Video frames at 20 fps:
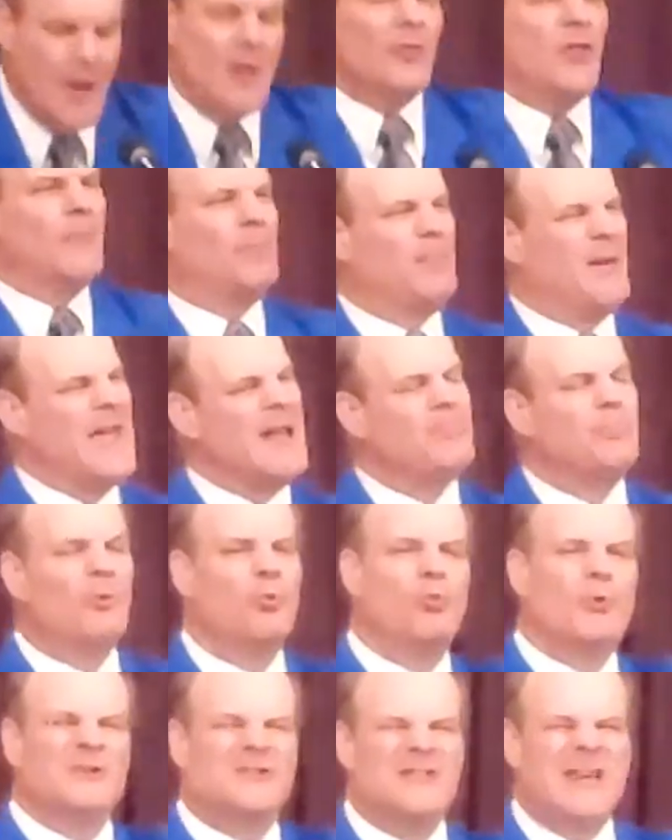the
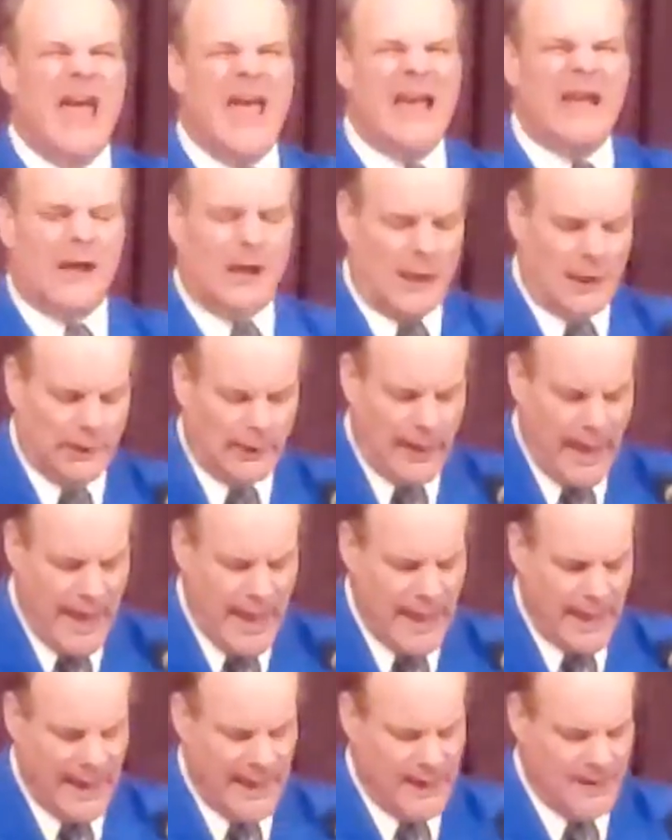people would take
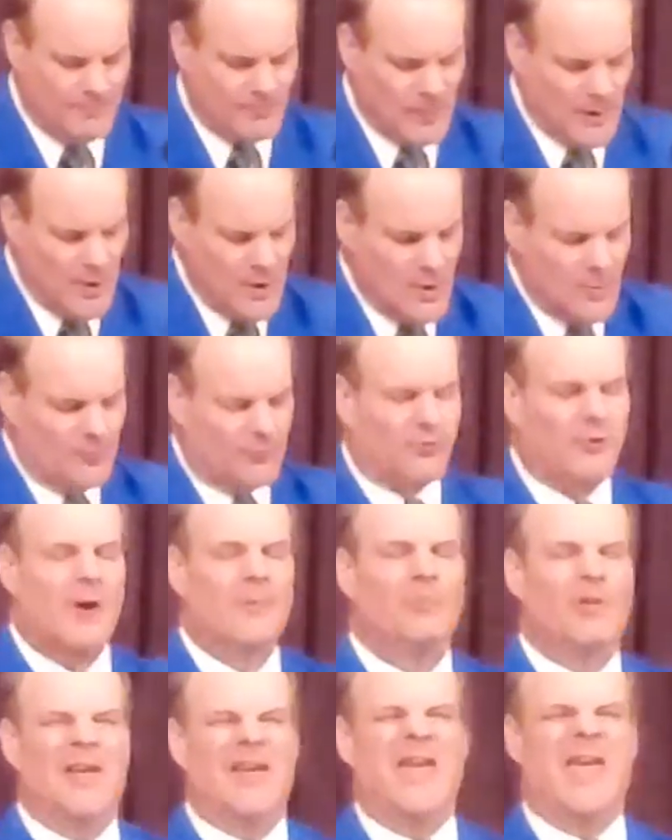clay
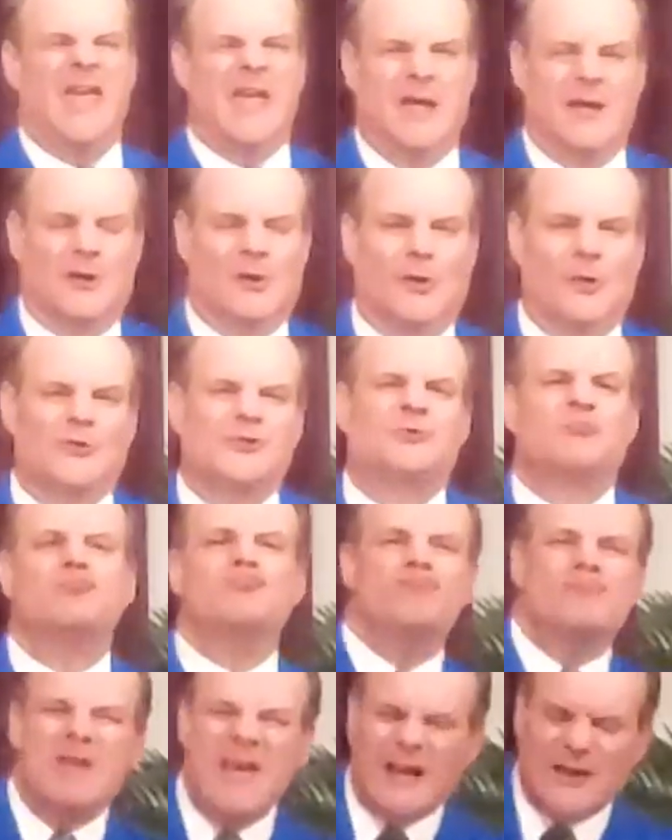from the hills,
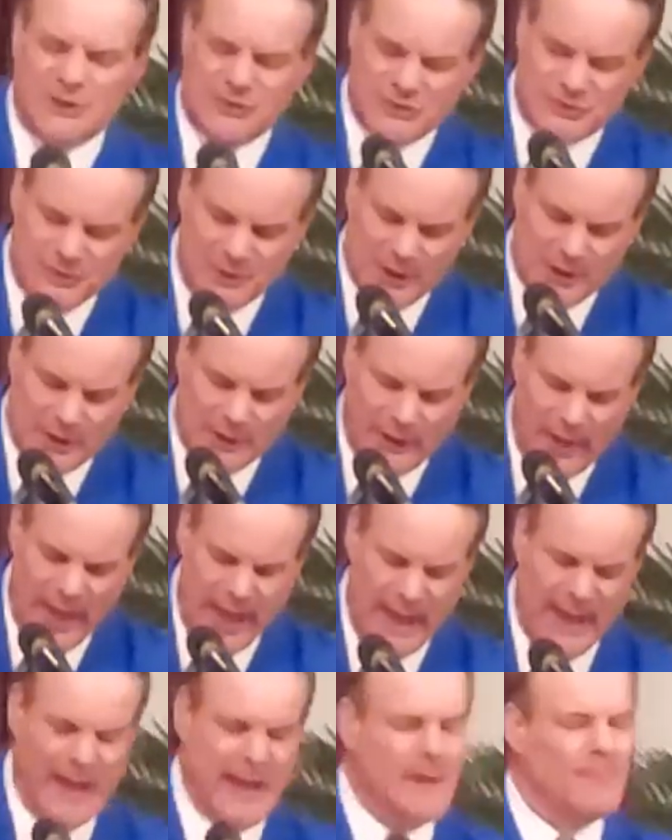mix the
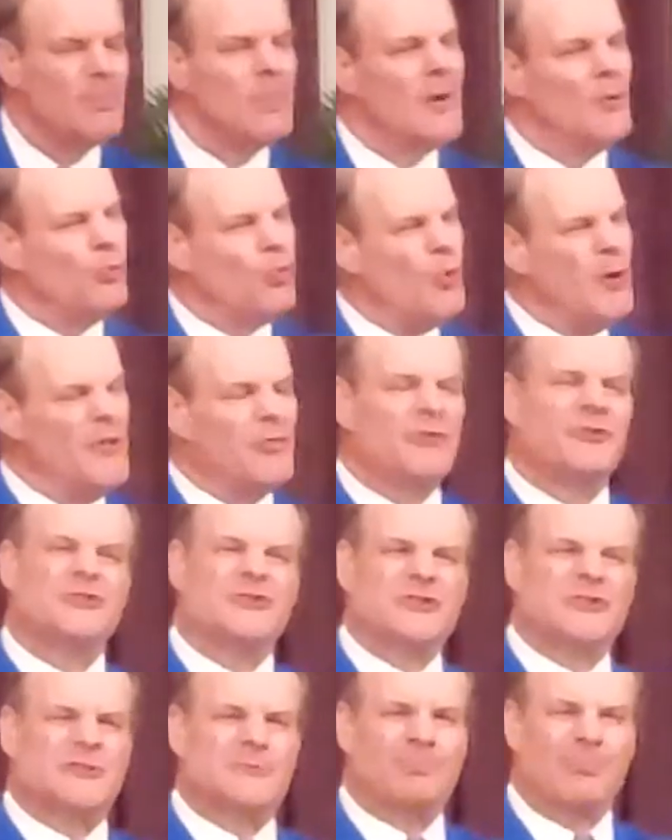clay with
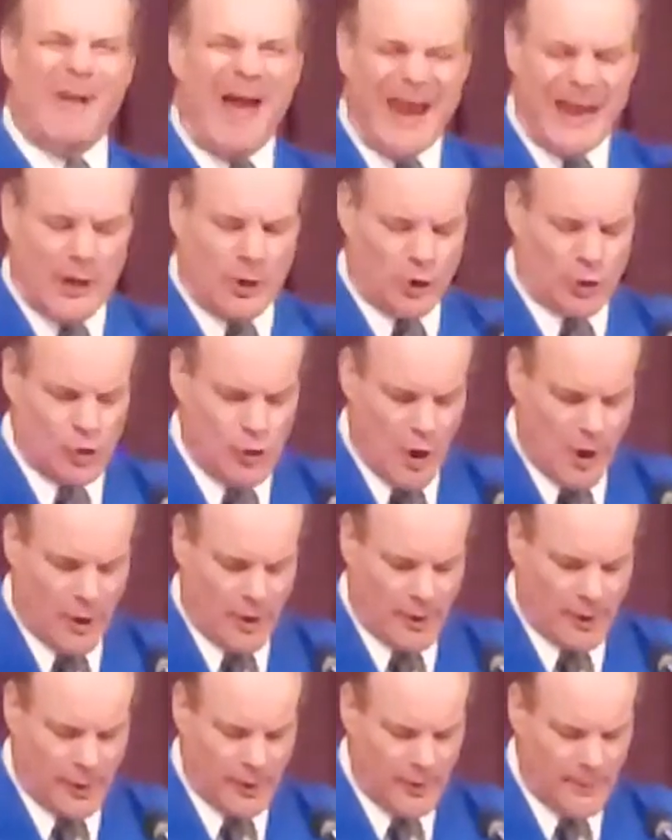
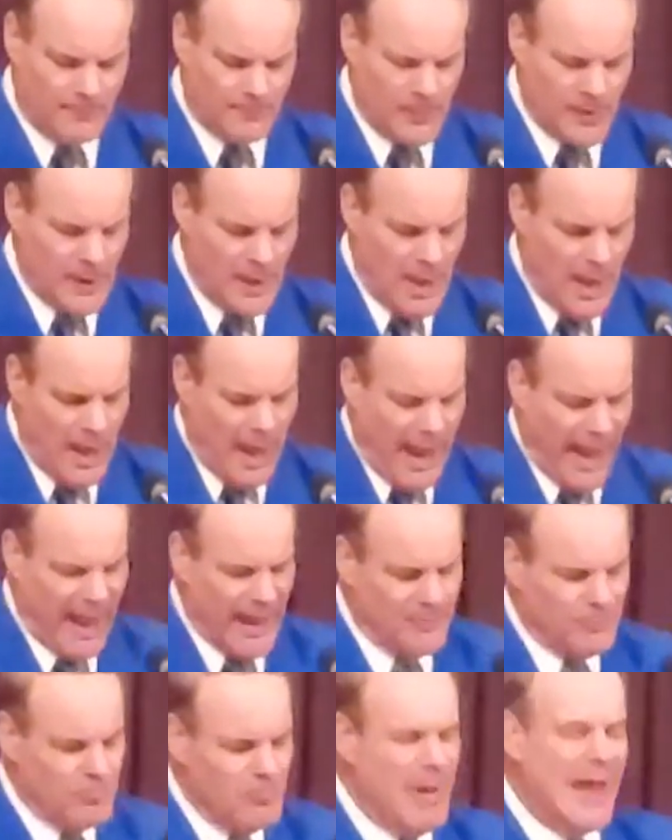spikenard,
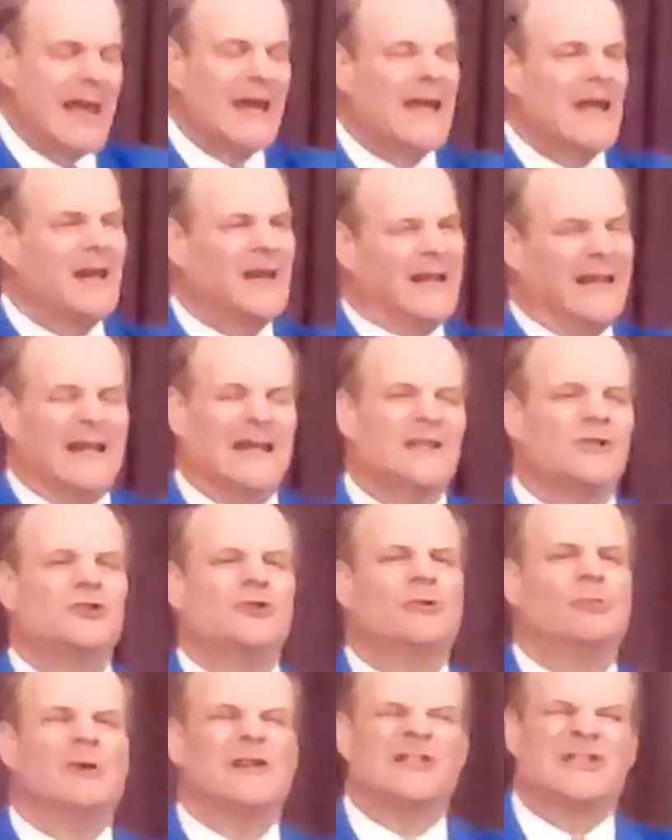and make it
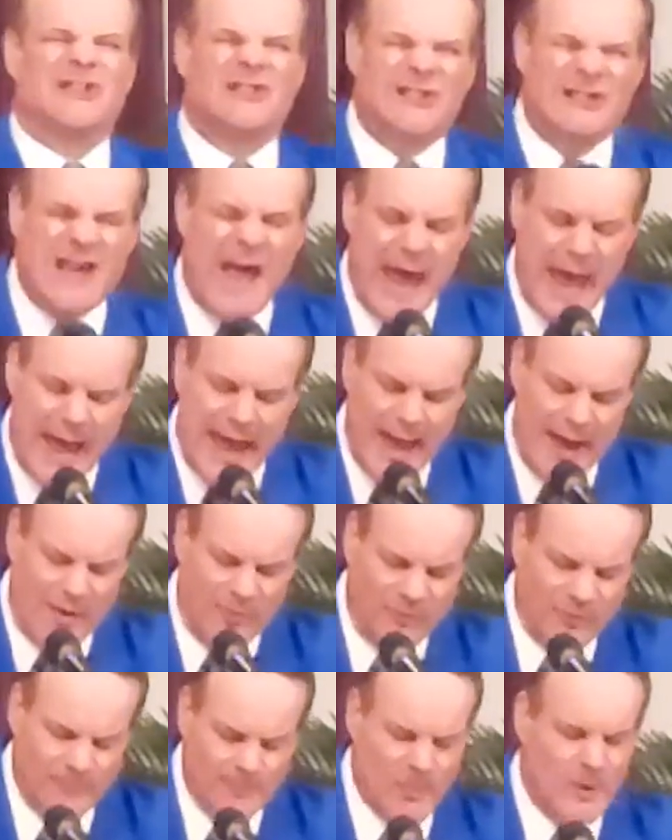into a
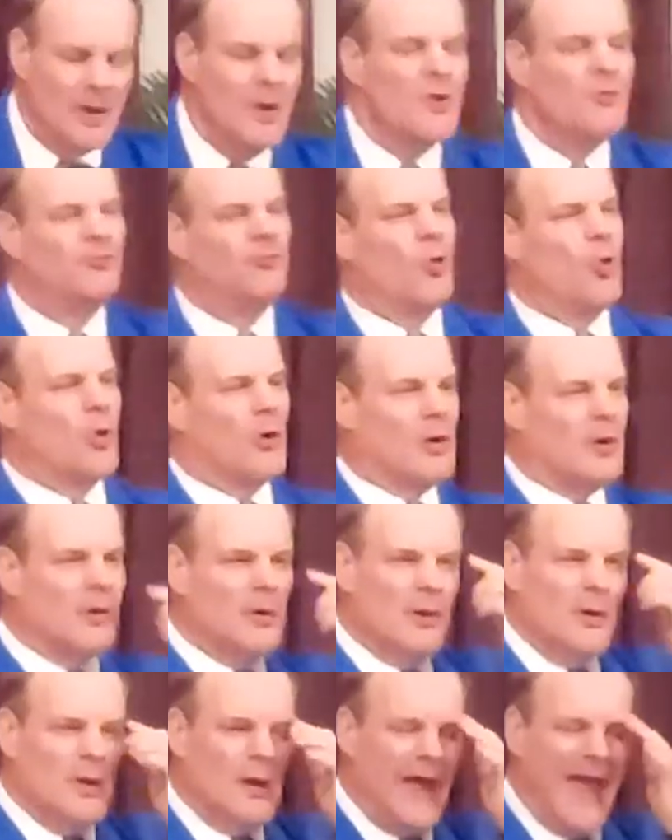salve for
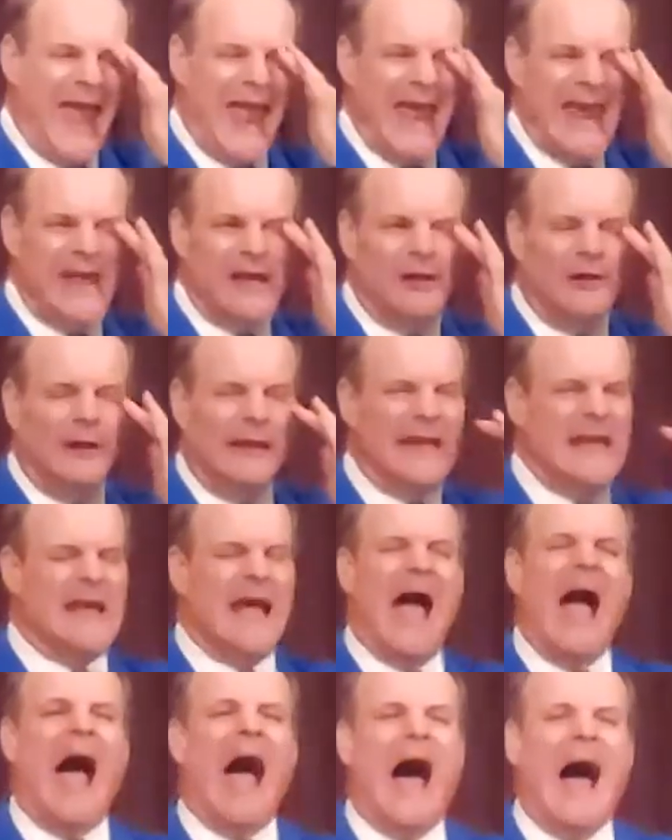
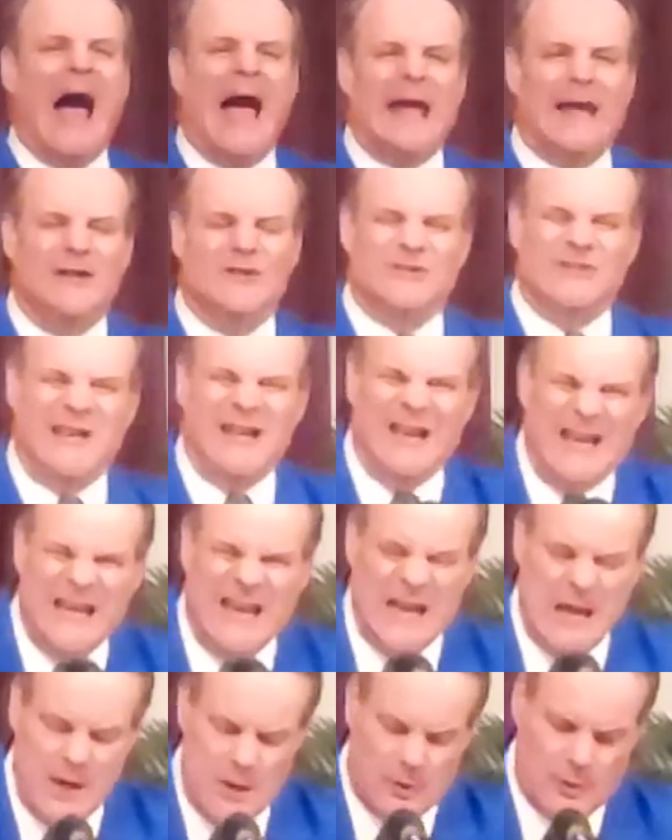ailing eyes and
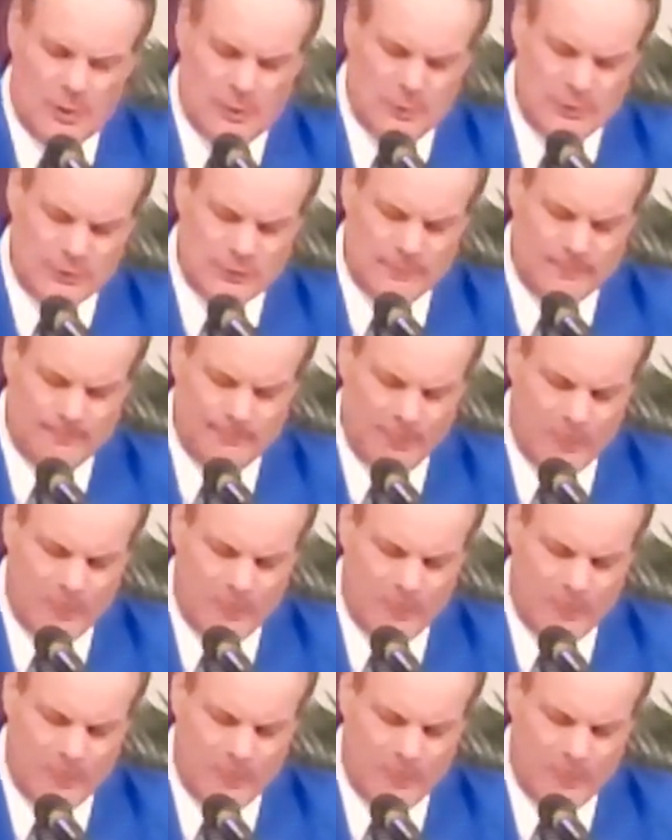ears.